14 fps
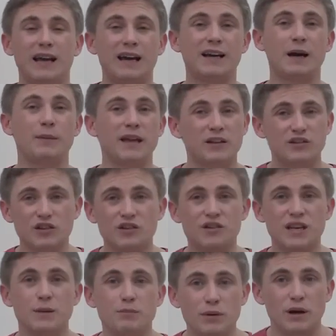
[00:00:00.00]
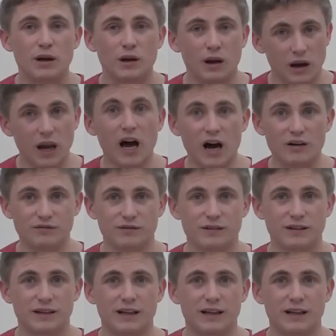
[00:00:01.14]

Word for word: and coming into deep love.